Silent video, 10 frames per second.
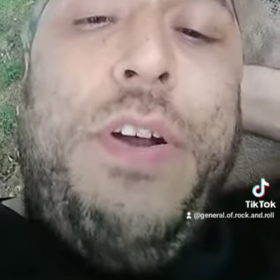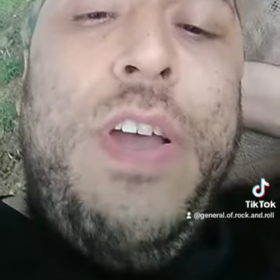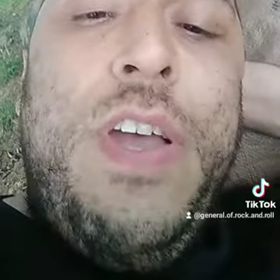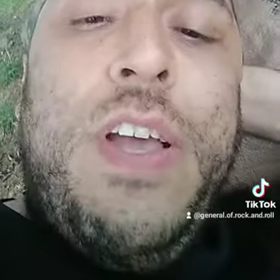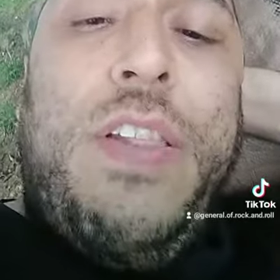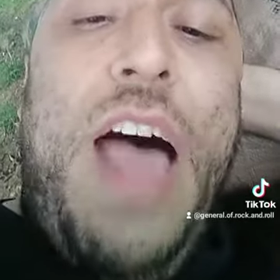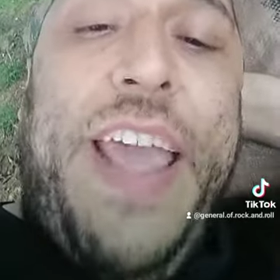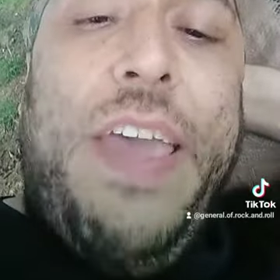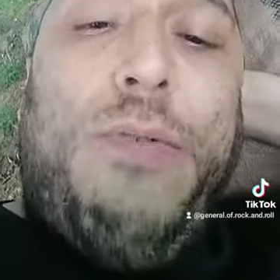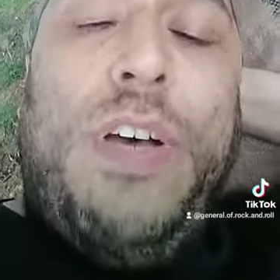like it
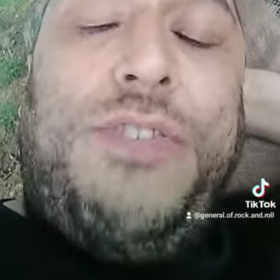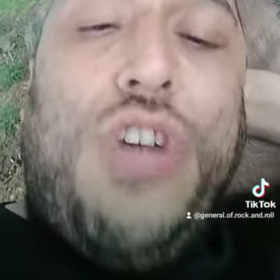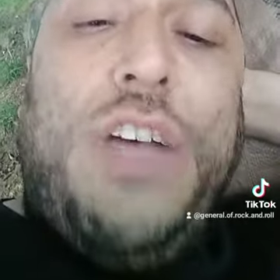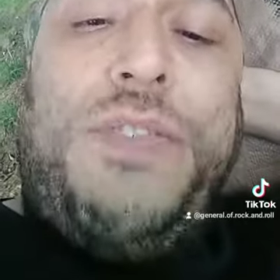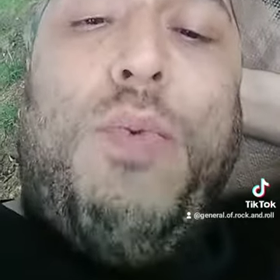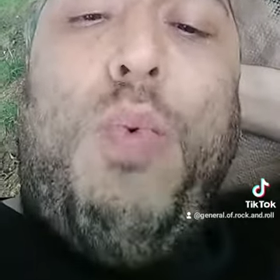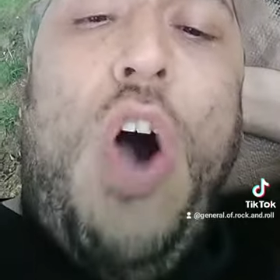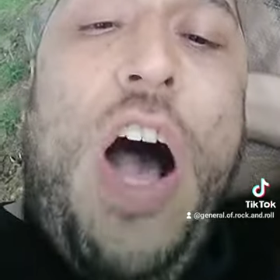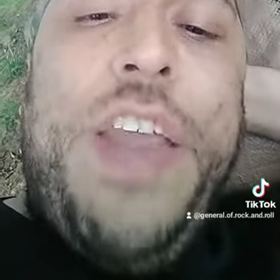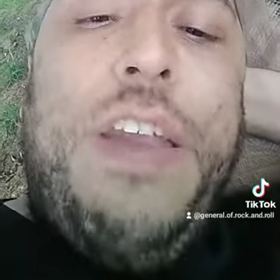was just one
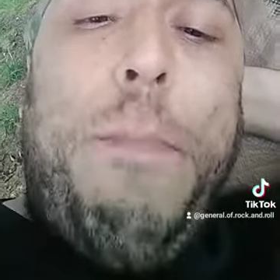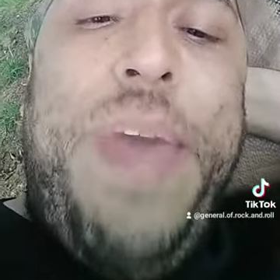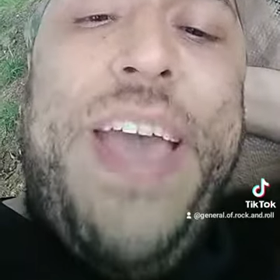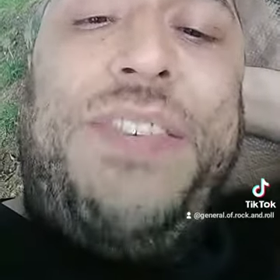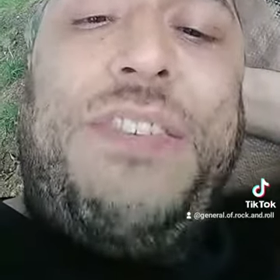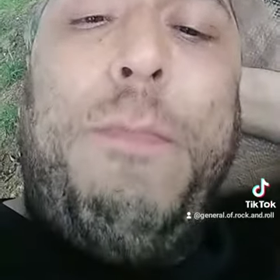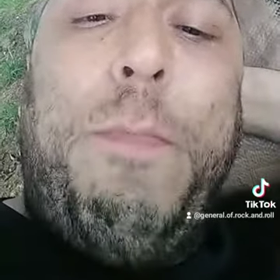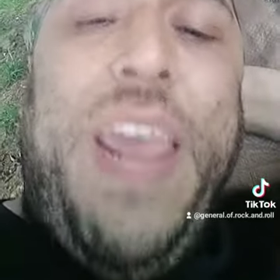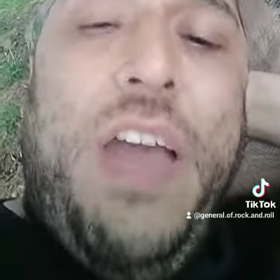missed meal